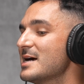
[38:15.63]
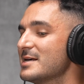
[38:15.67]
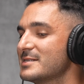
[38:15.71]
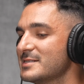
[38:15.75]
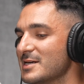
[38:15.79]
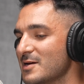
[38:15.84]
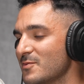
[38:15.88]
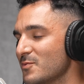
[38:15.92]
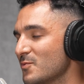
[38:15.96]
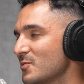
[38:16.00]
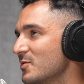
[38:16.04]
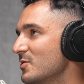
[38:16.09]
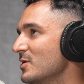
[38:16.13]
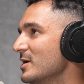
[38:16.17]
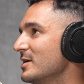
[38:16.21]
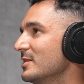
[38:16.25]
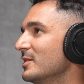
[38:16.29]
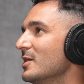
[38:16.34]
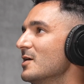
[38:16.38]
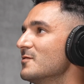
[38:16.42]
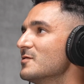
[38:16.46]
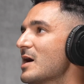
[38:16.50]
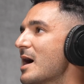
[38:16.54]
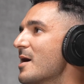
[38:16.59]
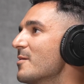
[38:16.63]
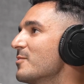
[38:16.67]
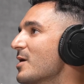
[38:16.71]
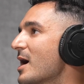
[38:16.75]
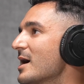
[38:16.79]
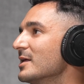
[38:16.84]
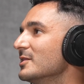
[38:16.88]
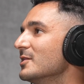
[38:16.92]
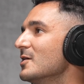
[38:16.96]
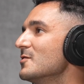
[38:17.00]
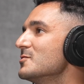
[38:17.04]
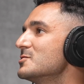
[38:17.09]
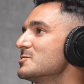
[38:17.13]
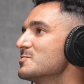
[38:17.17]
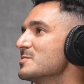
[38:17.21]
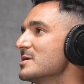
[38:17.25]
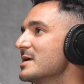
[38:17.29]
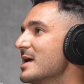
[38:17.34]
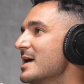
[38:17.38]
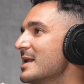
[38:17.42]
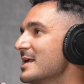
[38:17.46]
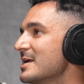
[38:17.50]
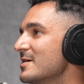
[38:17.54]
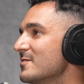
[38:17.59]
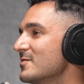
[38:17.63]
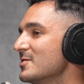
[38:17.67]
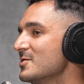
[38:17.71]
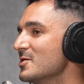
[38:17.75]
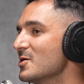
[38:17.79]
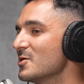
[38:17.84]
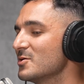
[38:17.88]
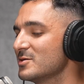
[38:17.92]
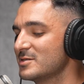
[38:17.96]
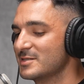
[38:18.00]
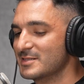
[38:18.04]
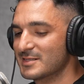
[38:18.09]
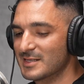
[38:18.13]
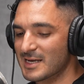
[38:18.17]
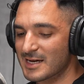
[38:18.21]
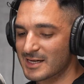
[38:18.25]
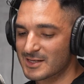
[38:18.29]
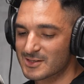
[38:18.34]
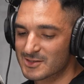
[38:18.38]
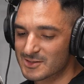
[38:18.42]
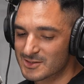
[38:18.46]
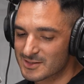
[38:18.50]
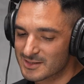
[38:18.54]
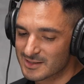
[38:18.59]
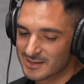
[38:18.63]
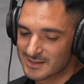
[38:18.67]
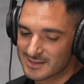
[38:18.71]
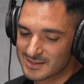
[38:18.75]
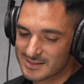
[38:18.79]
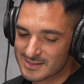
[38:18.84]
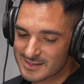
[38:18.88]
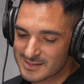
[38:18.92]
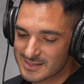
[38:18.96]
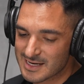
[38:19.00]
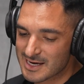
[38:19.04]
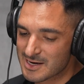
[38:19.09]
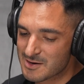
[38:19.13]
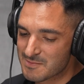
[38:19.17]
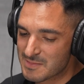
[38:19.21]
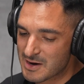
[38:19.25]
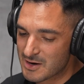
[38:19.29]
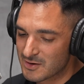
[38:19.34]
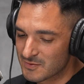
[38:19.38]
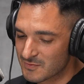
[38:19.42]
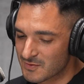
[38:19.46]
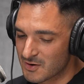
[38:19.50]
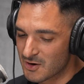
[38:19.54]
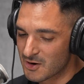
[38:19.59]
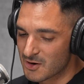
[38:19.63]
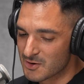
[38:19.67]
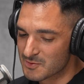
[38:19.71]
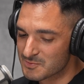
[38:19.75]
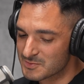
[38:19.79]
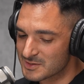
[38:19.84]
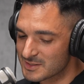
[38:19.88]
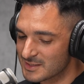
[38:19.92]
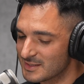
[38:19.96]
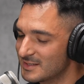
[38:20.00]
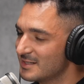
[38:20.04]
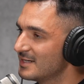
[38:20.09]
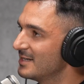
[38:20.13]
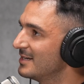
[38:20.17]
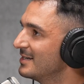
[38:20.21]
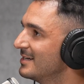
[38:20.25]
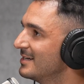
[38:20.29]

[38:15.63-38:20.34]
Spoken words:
dad said they love I love spaghetti, even though it's like just an insane amount of carbs.